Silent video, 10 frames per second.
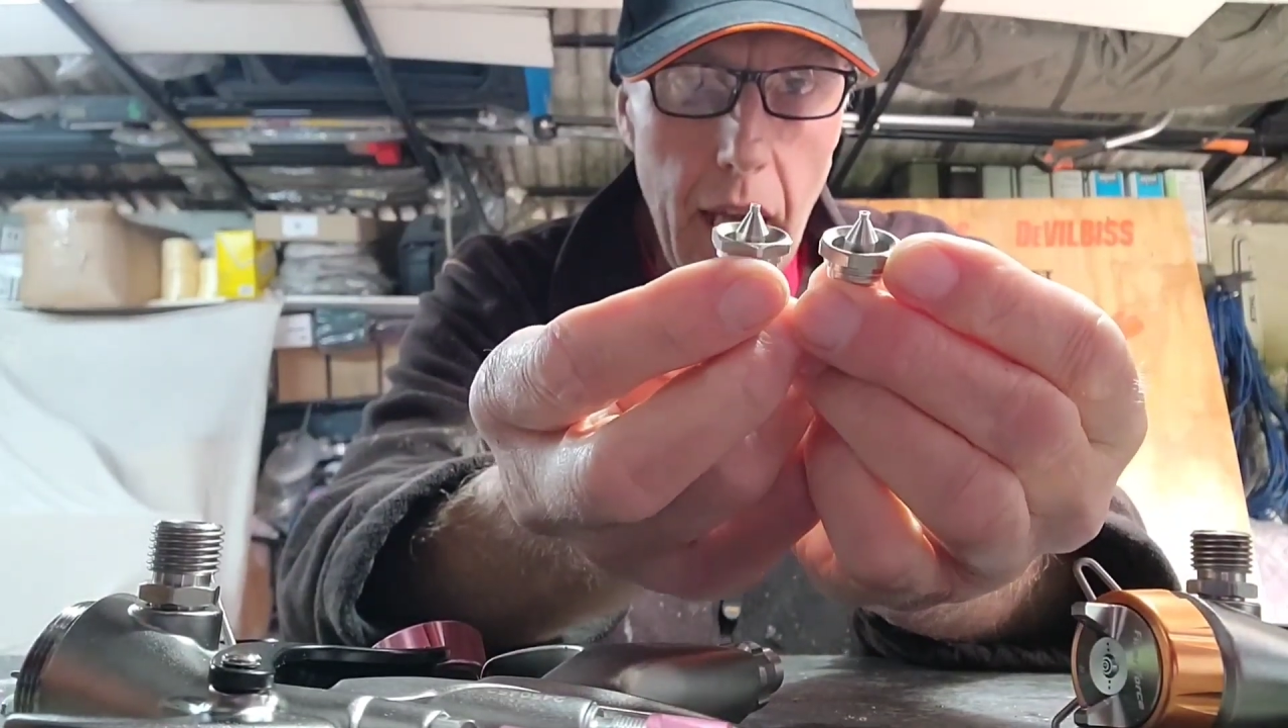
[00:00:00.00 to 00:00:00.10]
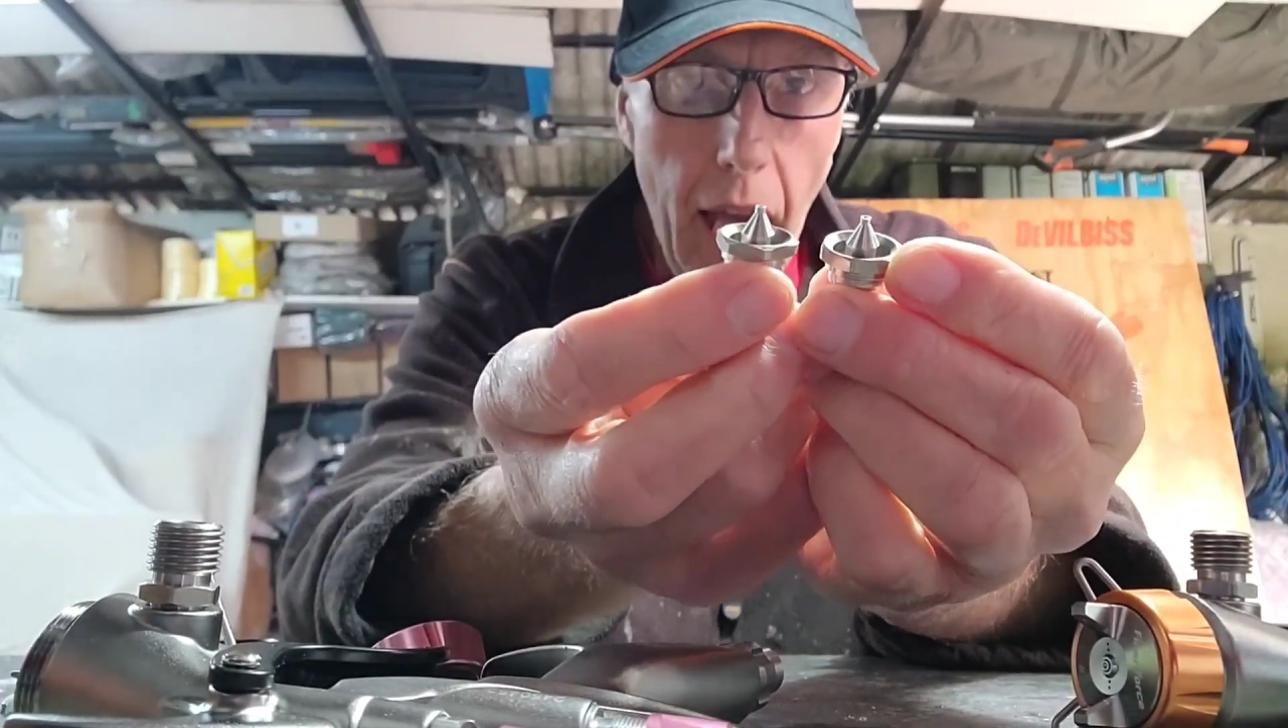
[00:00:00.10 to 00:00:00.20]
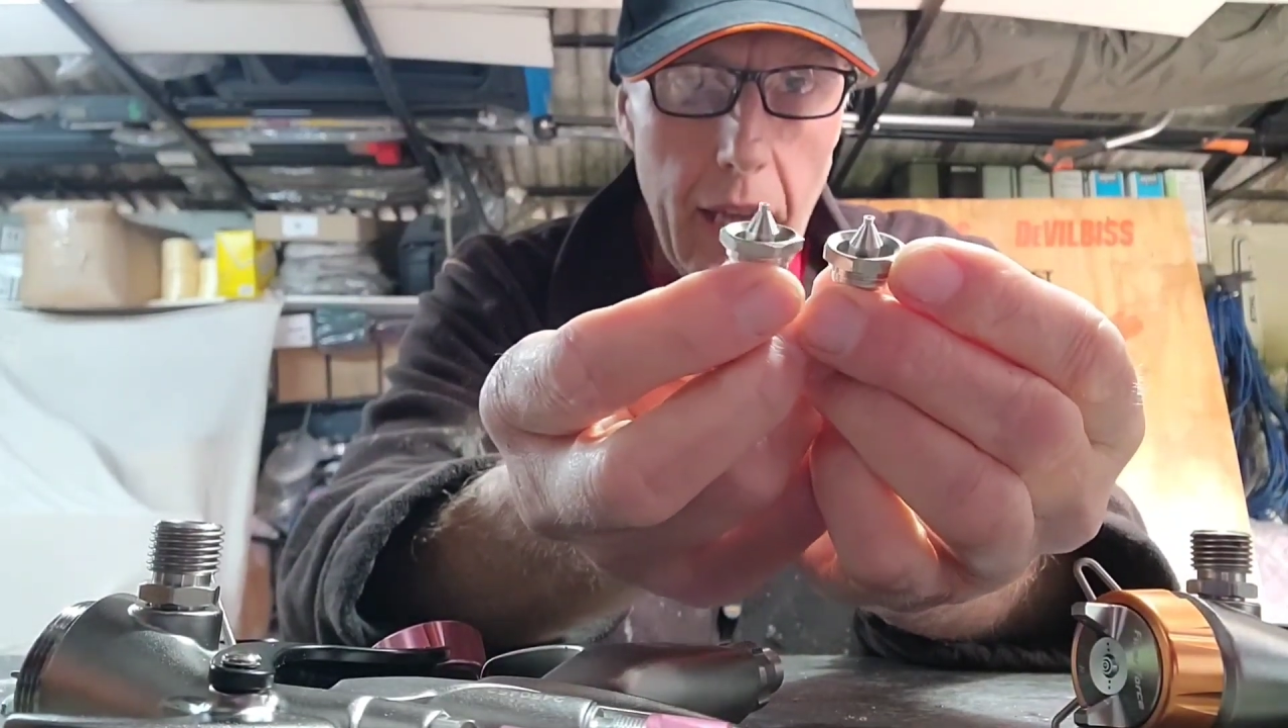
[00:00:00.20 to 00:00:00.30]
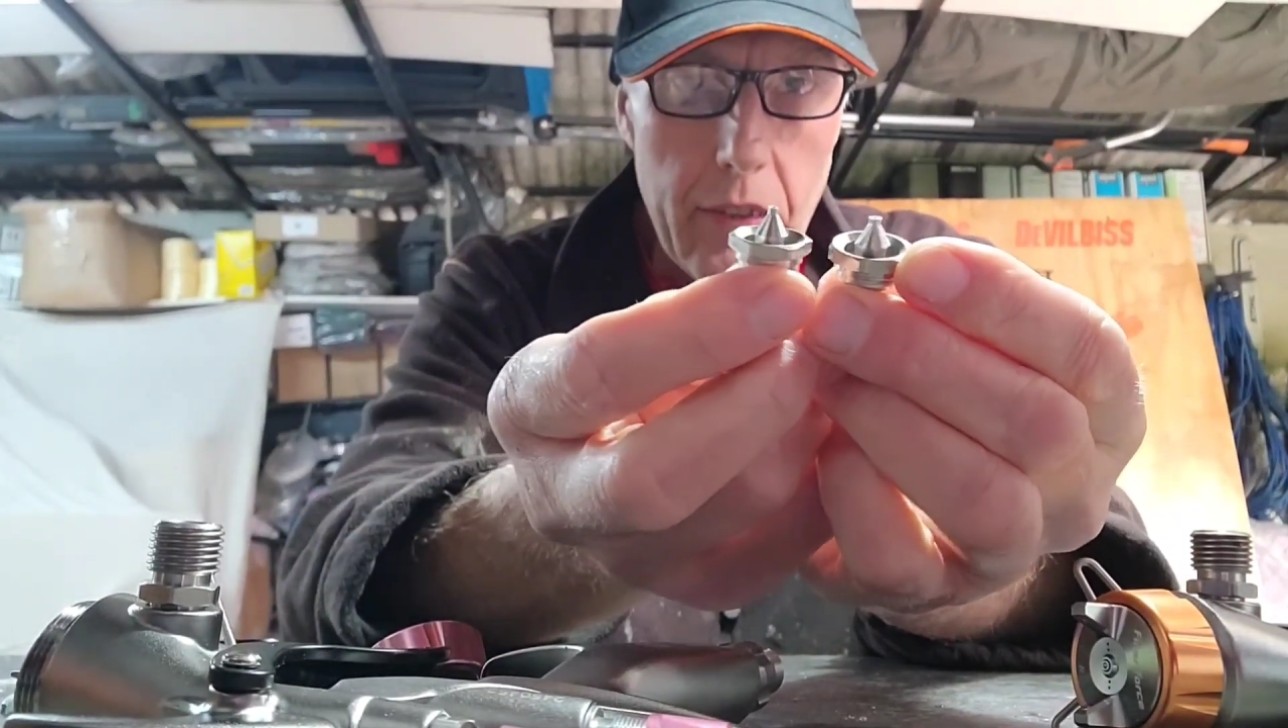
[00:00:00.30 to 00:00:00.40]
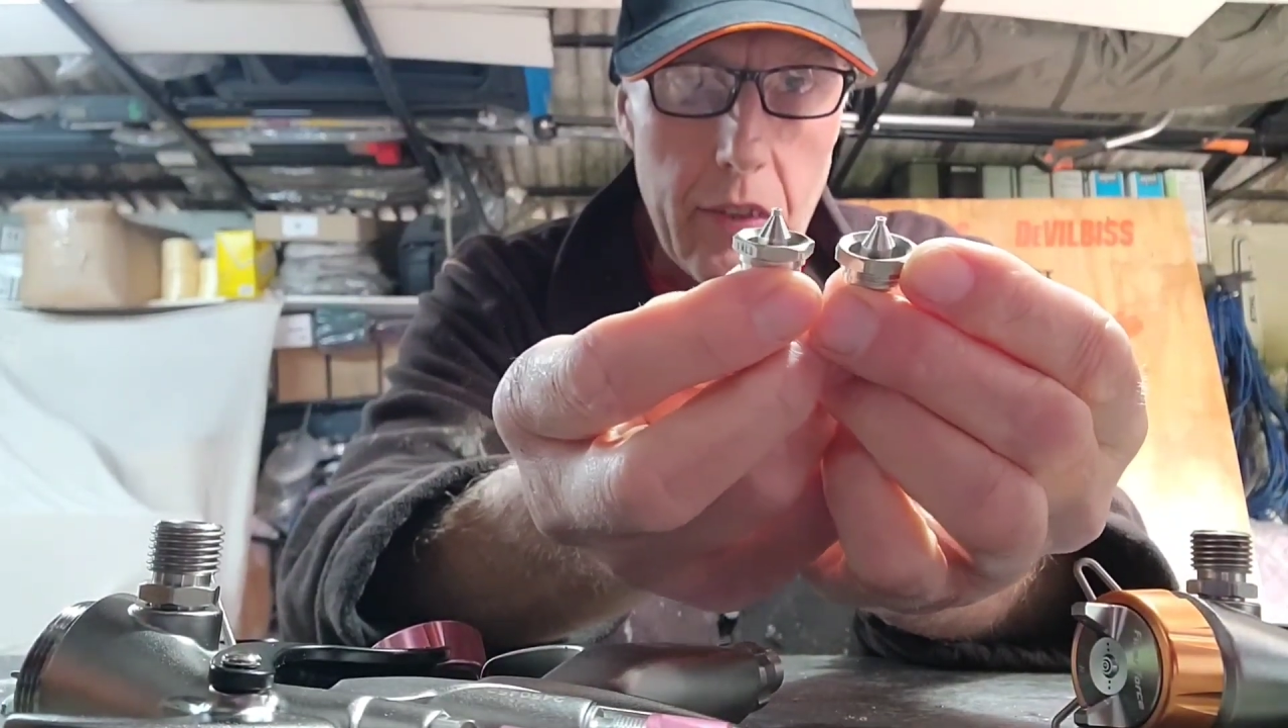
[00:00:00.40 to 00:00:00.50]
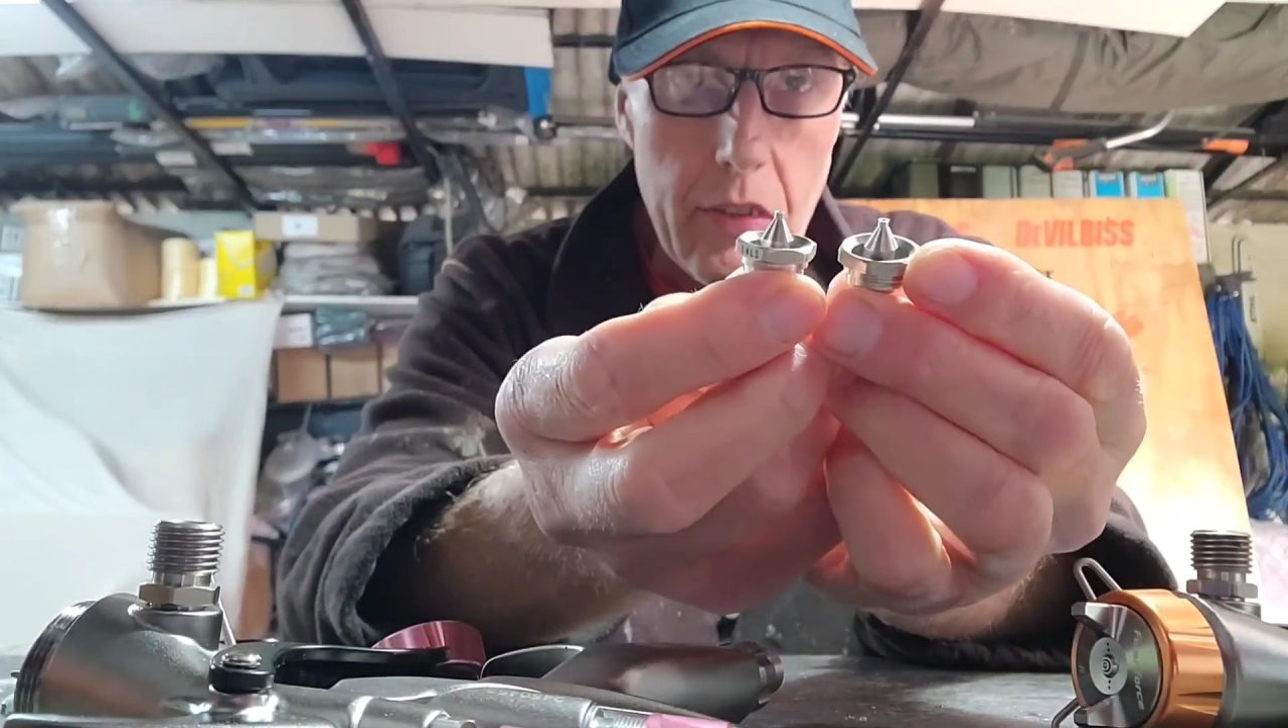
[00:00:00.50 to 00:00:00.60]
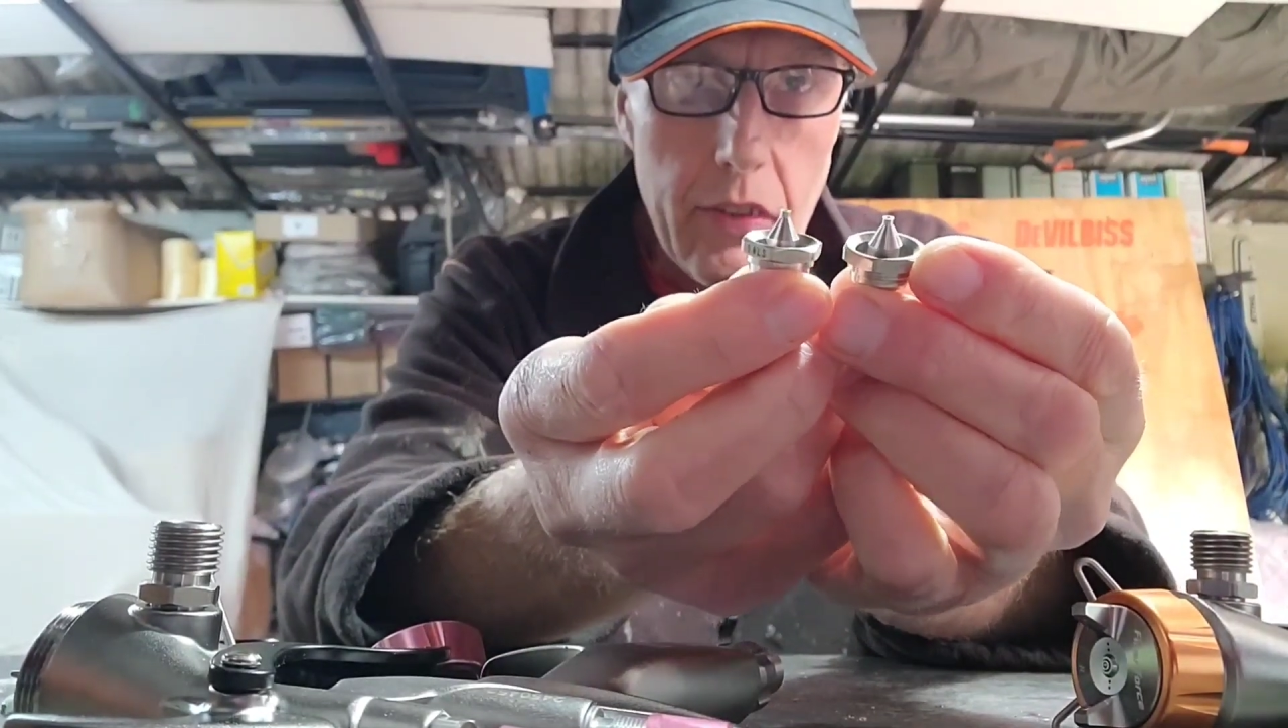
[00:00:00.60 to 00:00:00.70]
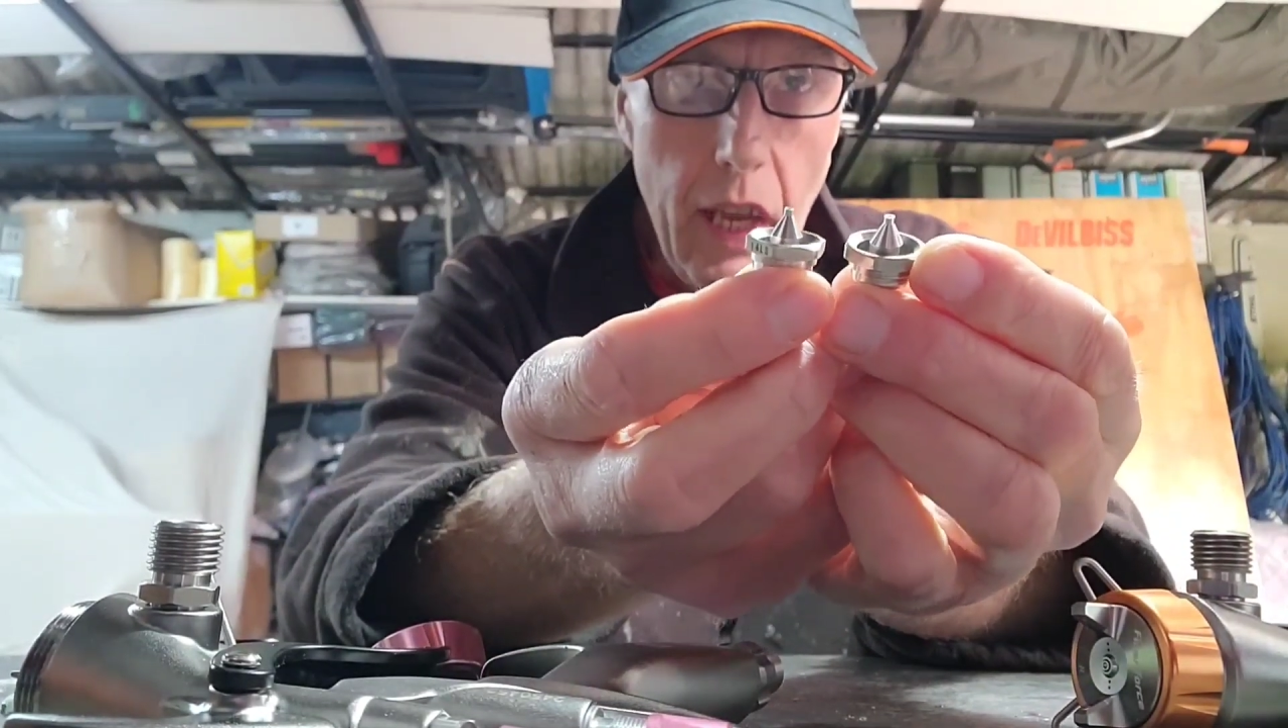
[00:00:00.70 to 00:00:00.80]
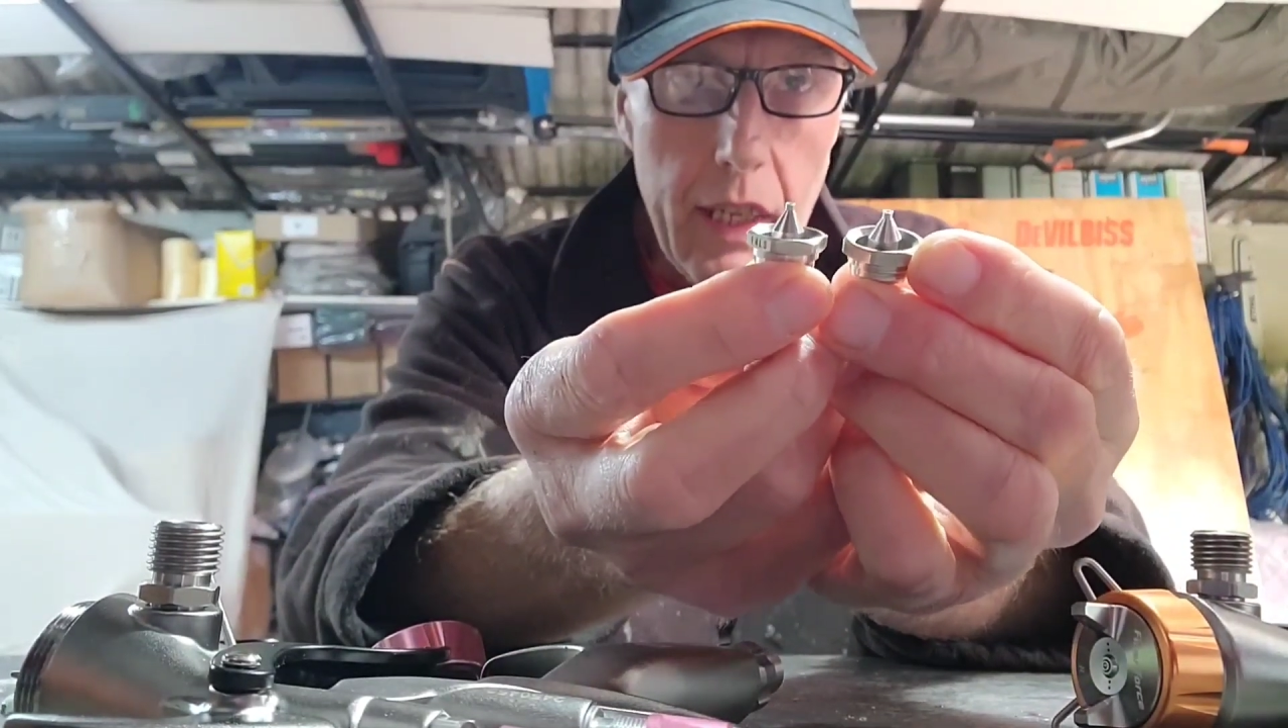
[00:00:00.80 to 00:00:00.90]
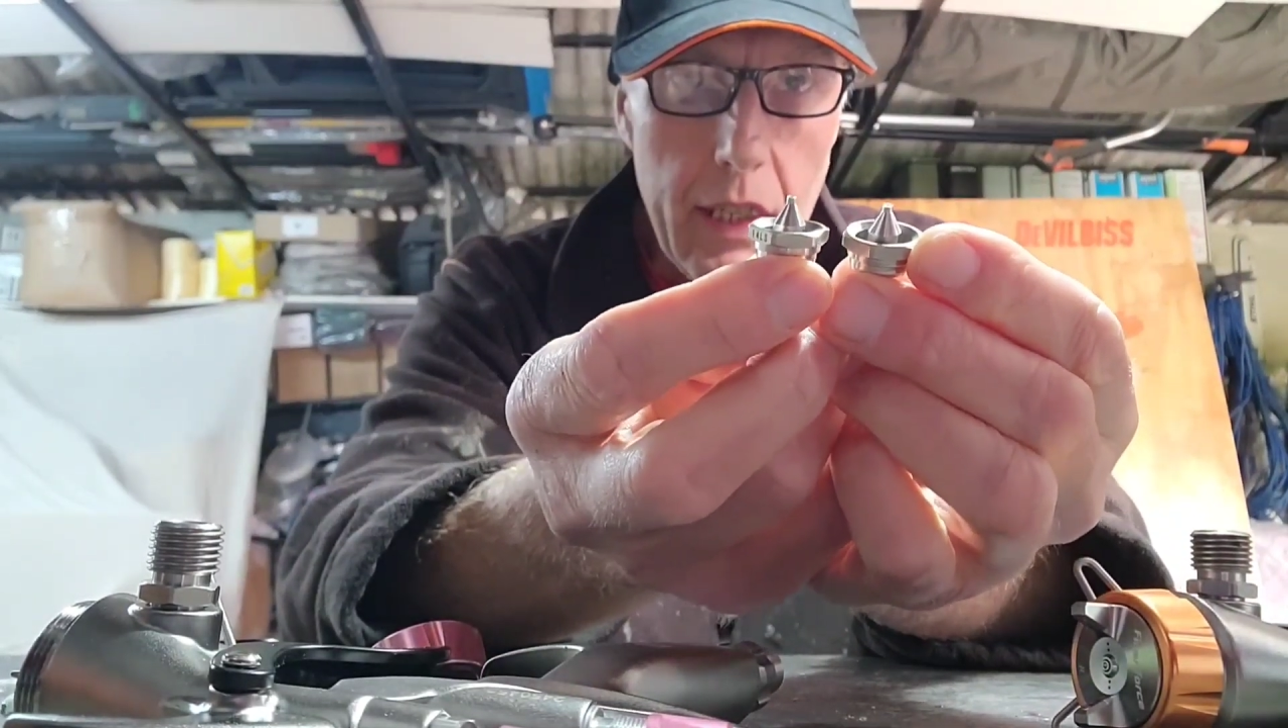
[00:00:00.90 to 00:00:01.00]
has
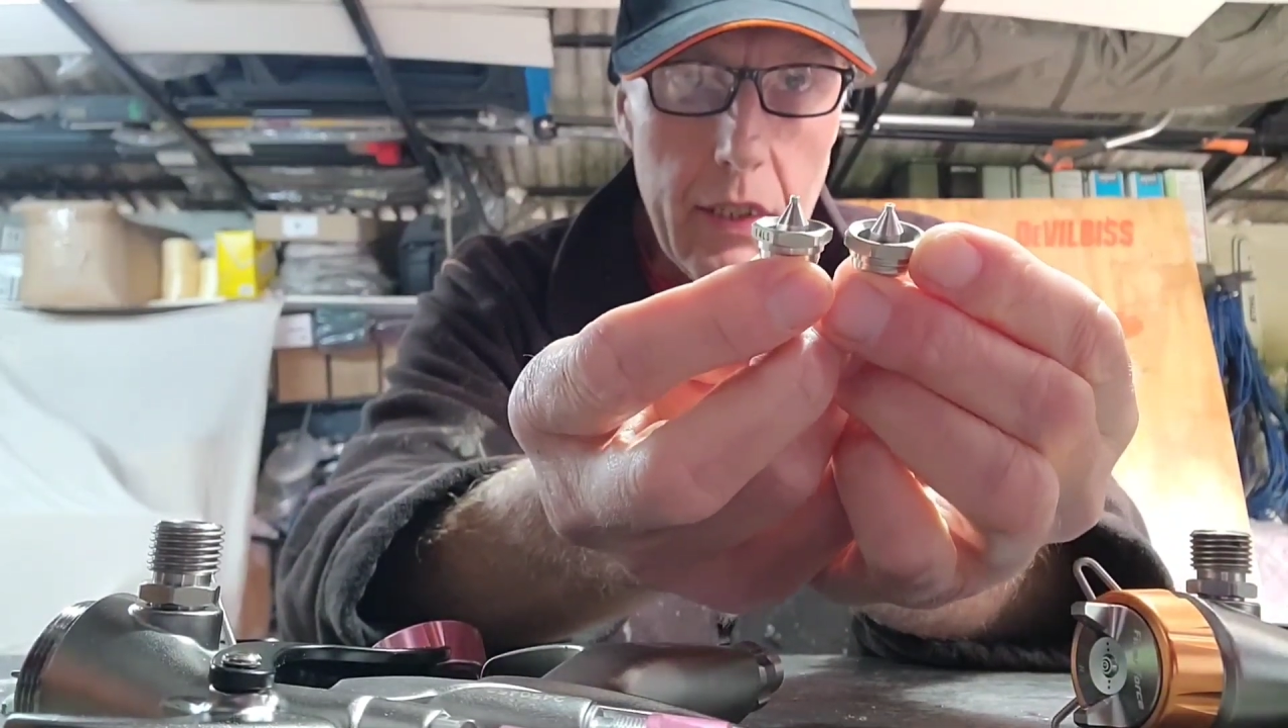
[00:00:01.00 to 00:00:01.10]
exactly